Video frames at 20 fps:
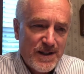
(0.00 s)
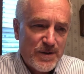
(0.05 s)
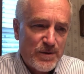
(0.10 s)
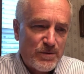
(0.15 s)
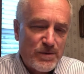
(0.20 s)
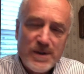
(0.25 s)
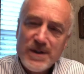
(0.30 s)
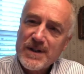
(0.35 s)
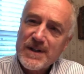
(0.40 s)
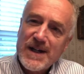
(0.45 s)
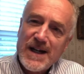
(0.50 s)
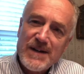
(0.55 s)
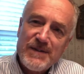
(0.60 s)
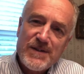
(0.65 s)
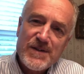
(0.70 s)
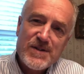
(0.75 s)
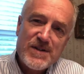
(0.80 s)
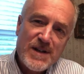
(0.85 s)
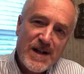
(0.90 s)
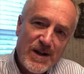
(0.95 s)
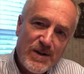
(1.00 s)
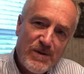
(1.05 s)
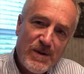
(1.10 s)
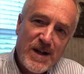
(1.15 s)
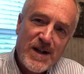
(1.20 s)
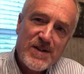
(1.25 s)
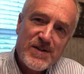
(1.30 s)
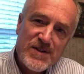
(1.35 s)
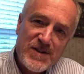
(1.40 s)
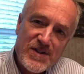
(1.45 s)
Real life is not
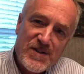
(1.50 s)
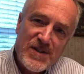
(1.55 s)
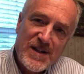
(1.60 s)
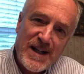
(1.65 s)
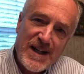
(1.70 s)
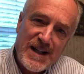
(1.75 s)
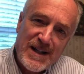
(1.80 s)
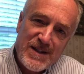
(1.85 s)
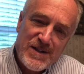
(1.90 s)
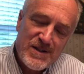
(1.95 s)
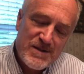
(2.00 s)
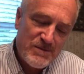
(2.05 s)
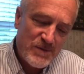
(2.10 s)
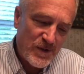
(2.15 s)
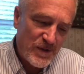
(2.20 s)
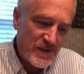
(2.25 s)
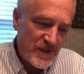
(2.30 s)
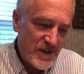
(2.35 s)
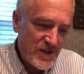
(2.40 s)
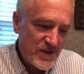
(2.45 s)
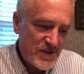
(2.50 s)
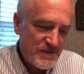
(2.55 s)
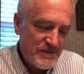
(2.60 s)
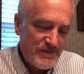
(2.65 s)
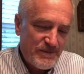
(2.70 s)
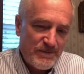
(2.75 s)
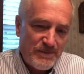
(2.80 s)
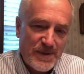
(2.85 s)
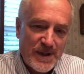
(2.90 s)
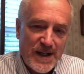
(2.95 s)
quite as exciting as the movies,
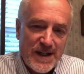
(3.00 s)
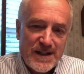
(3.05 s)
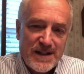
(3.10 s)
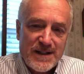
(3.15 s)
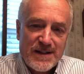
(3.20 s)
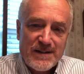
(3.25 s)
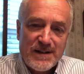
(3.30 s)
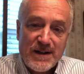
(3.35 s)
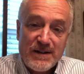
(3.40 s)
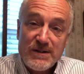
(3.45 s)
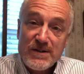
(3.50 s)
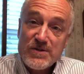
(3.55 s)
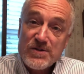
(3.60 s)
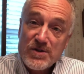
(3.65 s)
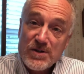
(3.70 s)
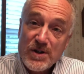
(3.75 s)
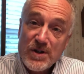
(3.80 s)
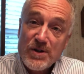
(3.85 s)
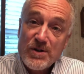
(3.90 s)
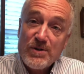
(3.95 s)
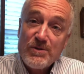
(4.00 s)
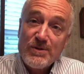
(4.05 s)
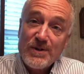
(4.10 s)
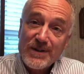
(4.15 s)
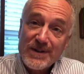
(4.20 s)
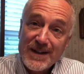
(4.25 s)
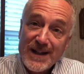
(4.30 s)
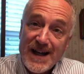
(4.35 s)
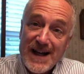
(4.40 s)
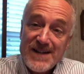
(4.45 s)
but there is no
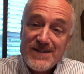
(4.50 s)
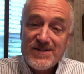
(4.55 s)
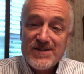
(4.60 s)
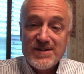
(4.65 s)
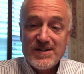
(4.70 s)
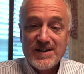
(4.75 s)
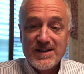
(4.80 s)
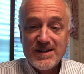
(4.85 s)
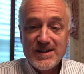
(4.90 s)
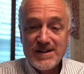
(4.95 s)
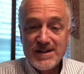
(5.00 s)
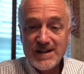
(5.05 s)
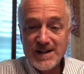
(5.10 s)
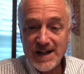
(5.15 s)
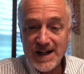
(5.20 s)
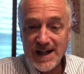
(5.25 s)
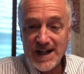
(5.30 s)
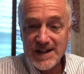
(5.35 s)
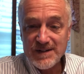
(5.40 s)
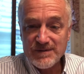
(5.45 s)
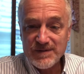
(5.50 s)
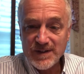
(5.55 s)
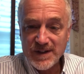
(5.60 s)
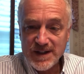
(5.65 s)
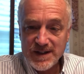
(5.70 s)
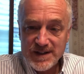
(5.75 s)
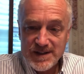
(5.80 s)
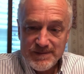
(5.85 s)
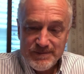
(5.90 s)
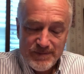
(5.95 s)
less
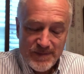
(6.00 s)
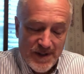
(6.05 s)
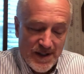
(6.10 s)
conflict.